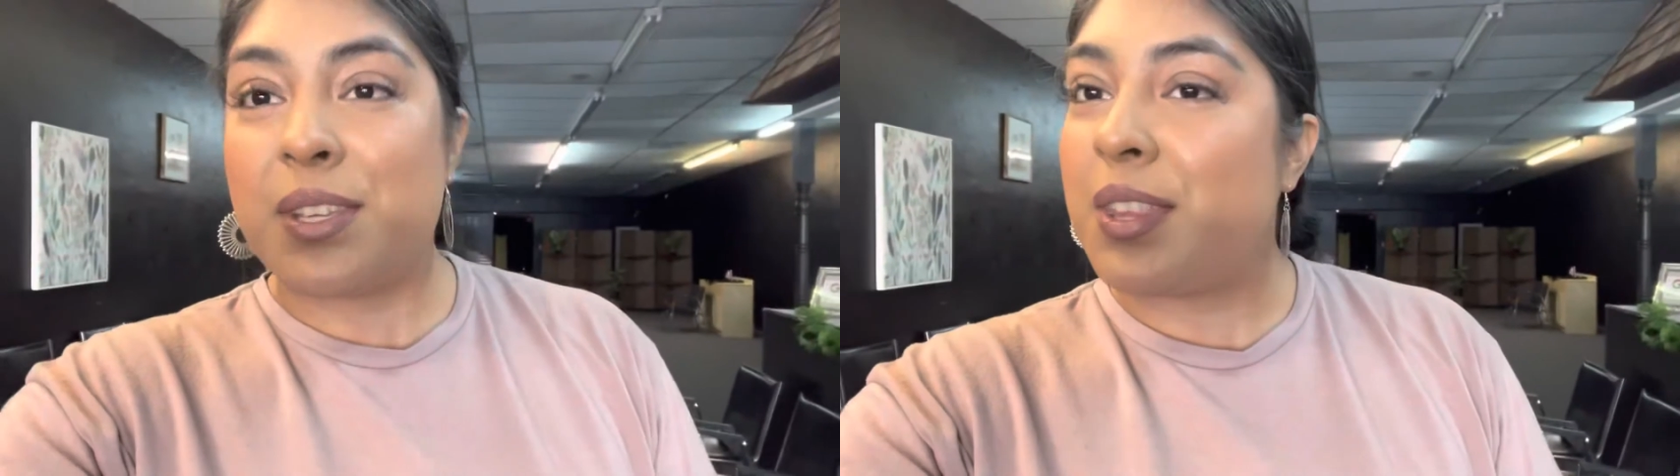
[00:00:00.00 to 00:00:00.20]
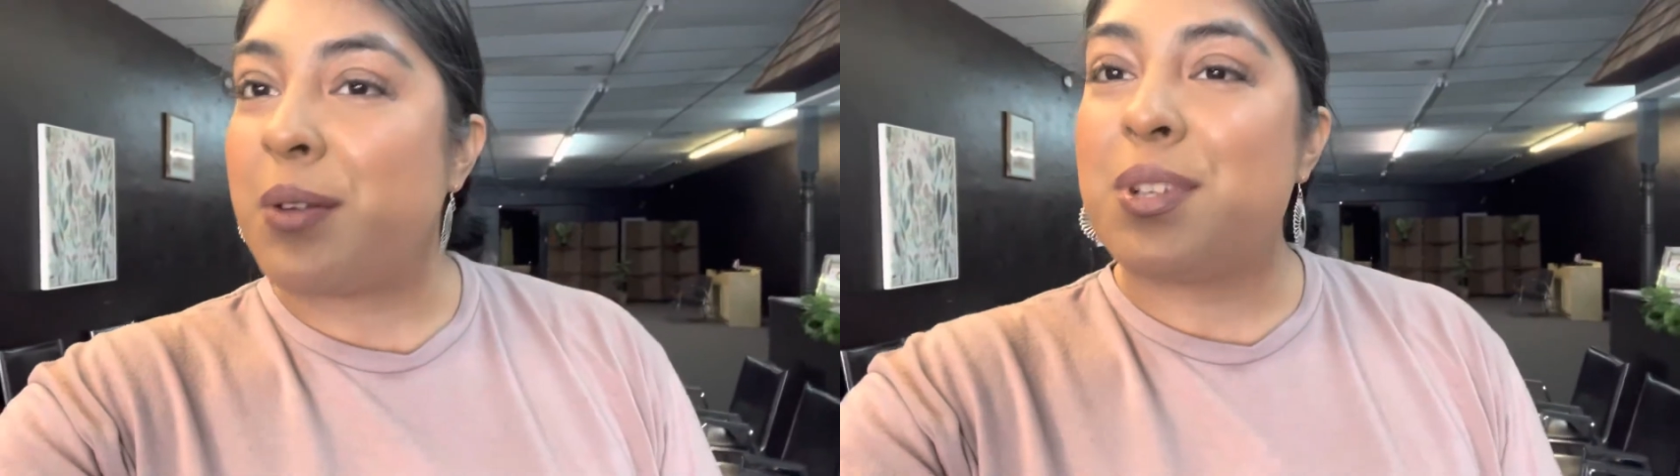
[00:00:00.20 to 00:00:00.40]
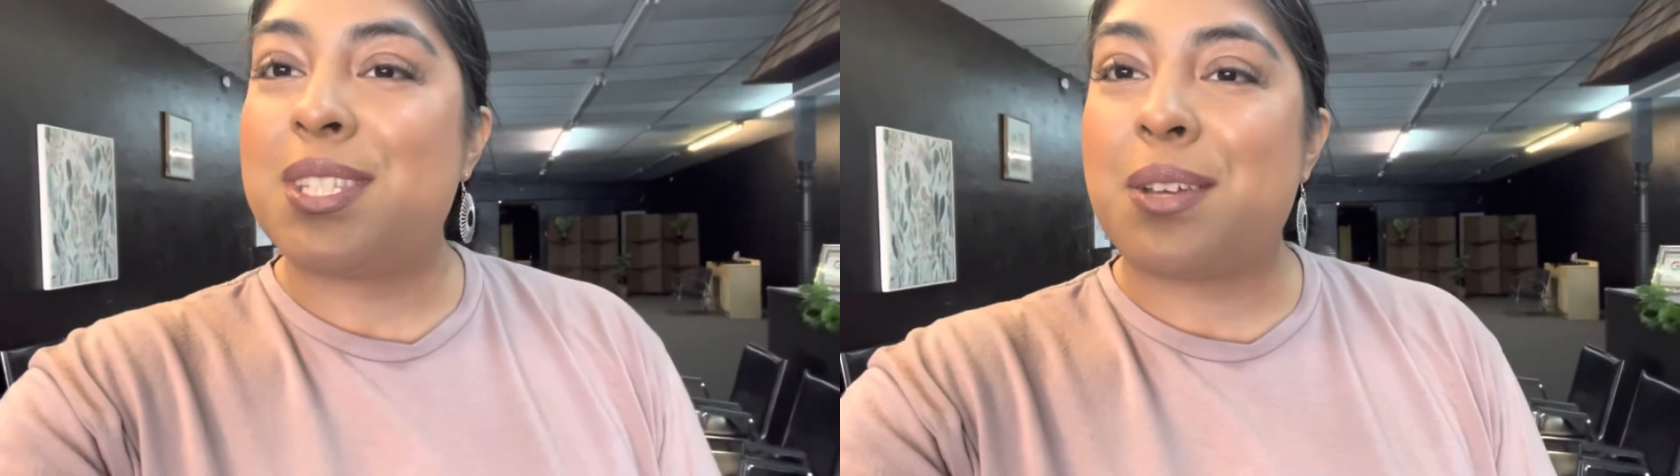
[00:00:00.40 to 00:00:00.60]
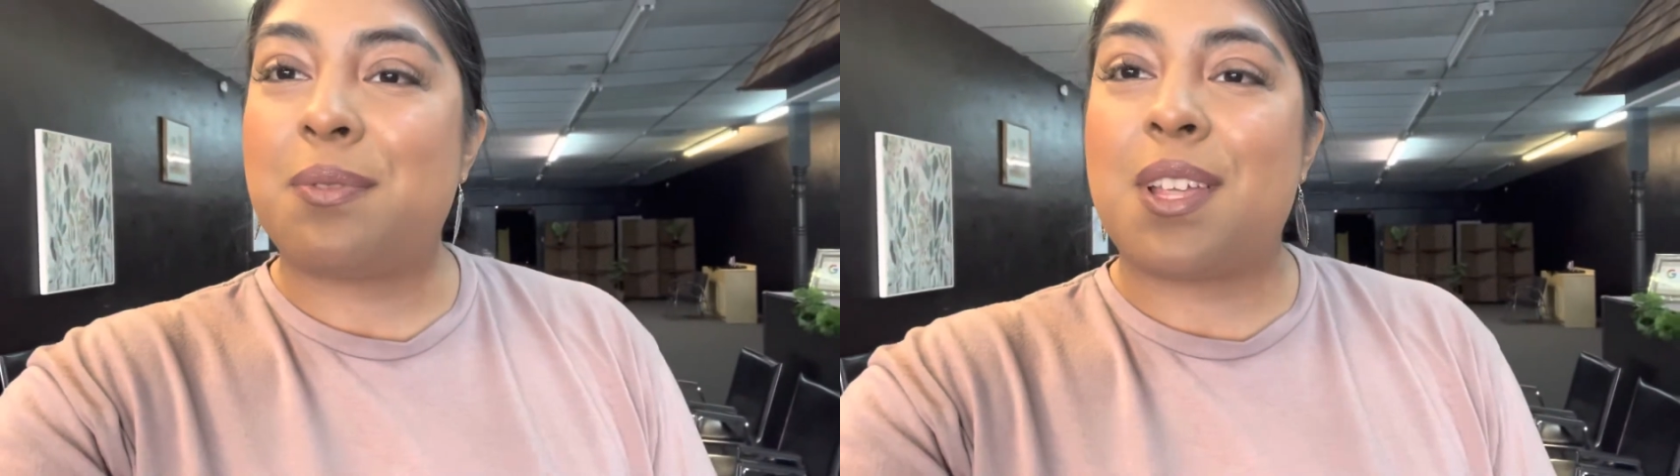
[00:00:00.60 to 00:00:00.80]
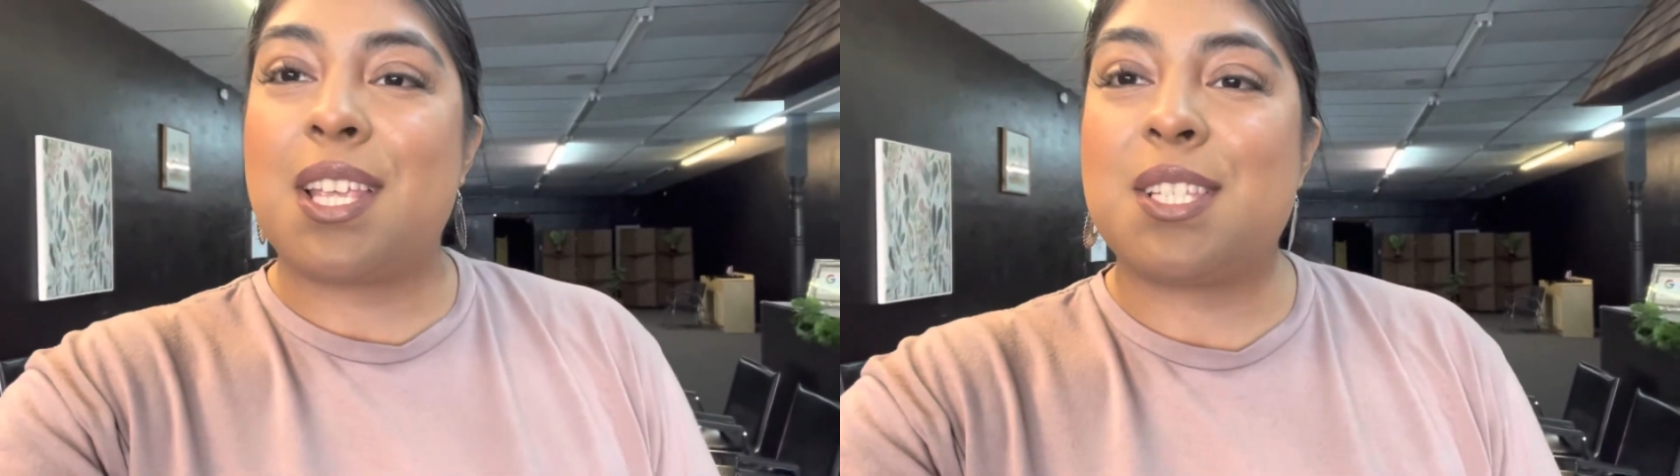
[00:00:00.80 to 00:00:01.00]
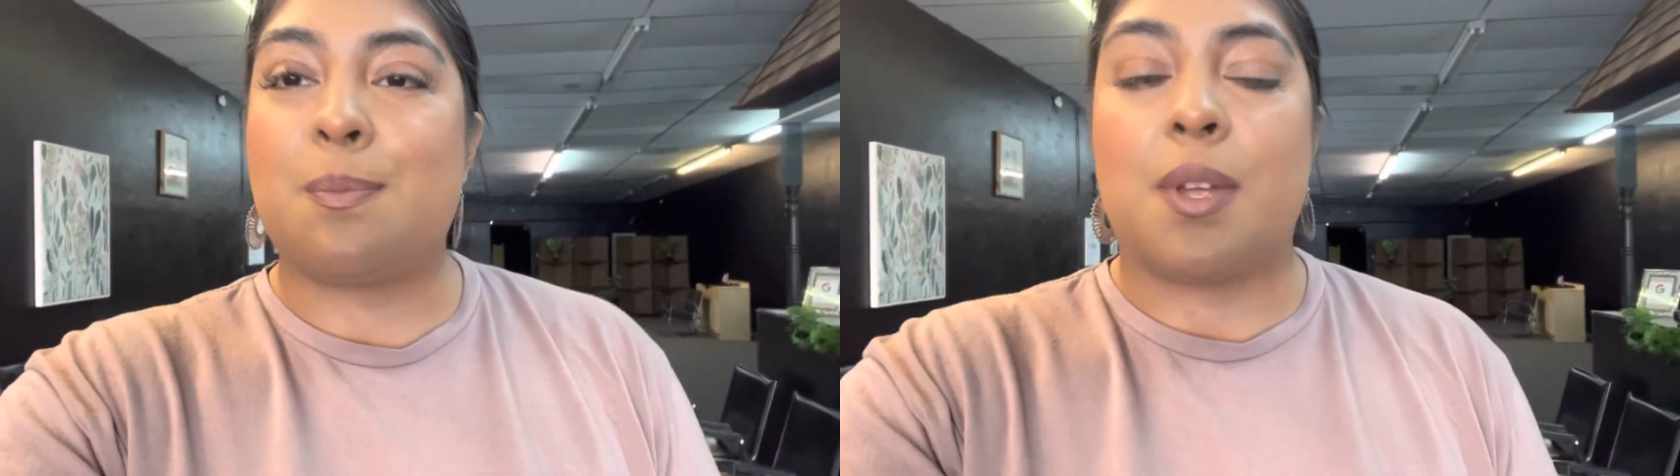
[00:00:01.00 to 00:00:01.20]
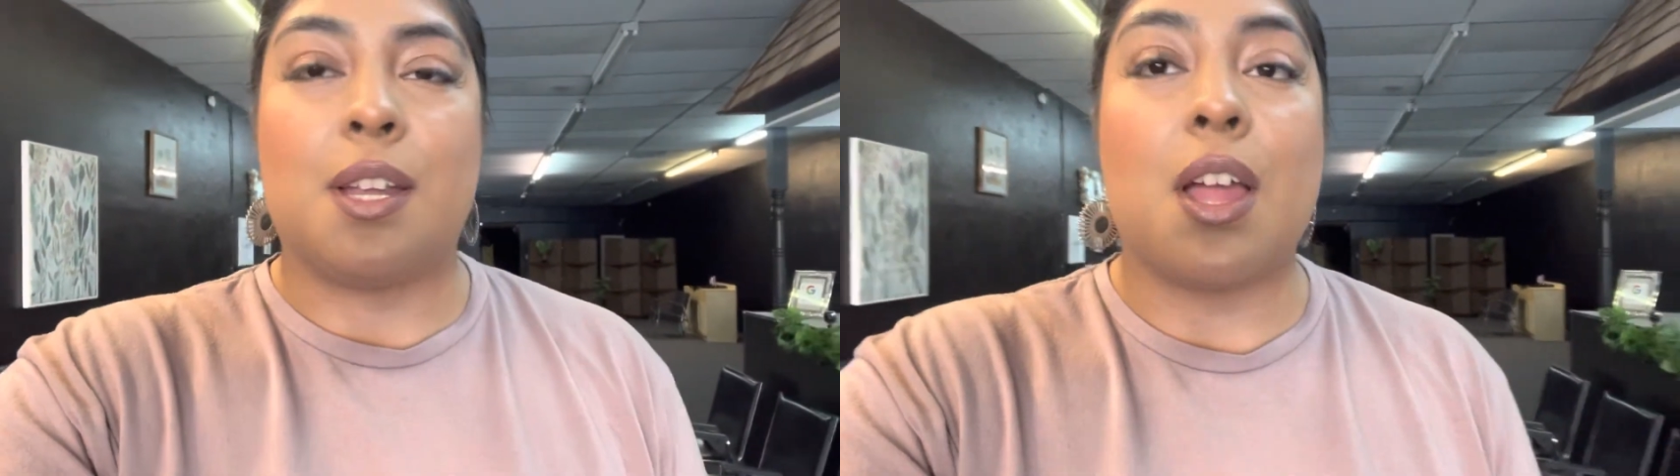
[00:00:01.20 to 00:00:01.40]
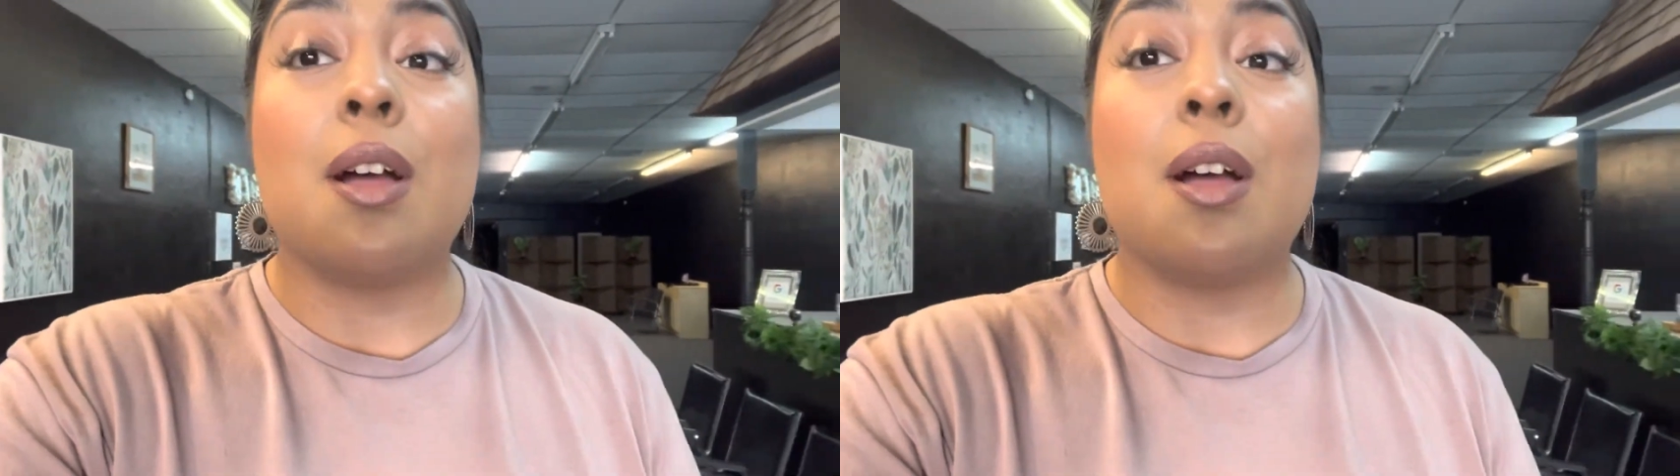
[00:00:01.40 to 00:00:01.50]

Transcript: that was it for this video.